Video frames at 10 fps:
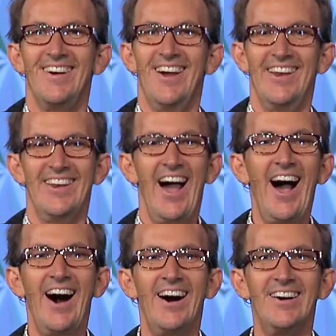And
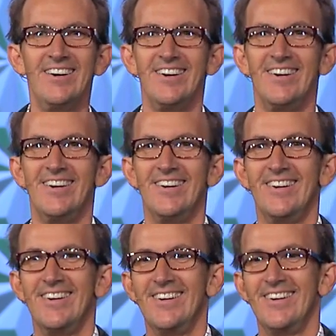now
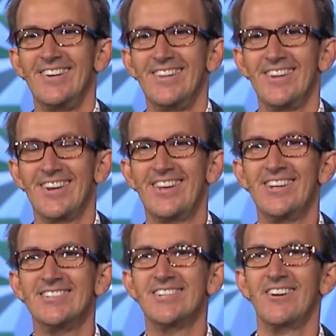their
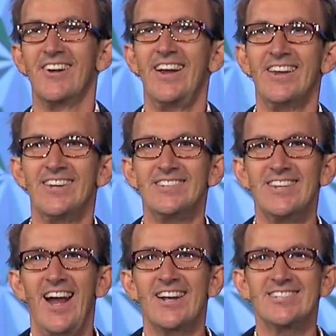kids and grandkids
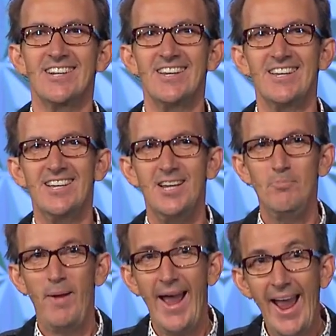actually
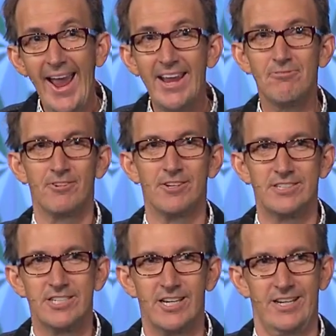pay for
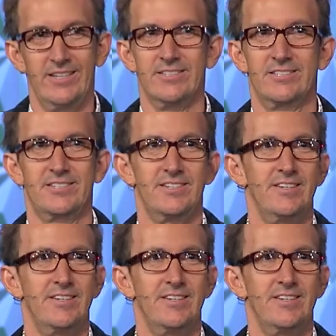jeans